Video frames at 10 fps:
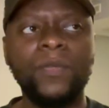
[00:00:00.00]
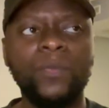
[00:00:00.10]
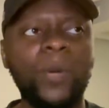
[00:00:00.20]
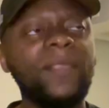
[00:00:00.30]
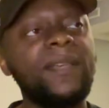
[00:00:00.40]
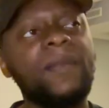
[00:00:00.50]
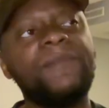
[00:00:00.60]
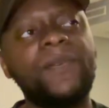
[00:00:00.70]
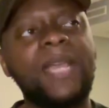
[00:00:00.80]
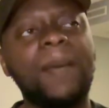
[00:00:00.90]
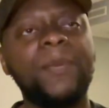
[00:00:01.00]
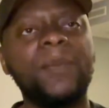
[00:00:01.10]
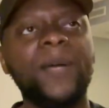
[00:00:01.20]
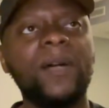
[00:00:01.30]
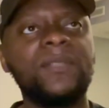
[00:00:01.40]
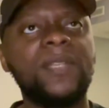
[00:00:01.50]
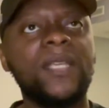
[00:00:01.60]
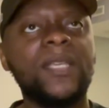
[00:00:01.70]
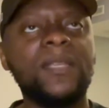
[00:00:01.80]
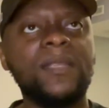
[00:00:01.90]
thing I'm very happy about
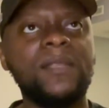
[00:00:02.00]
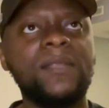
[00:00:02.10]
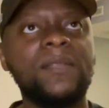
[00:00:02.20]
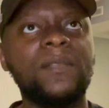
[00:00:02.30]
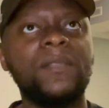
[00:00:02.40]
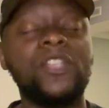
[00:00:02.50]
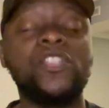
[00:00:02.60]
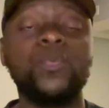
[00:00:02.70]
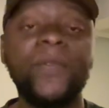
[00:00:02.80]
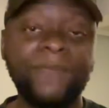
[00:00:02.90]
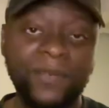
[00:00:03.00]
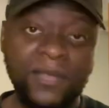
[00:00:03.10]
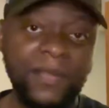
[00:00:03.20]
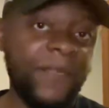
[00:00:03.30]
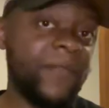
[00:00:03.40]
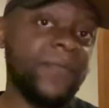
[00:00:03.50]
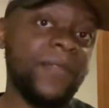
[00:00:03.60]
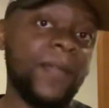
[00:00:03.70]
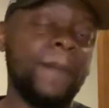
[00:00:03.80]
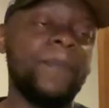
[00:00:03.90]
is the swiftness of
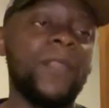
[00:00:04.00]
everything.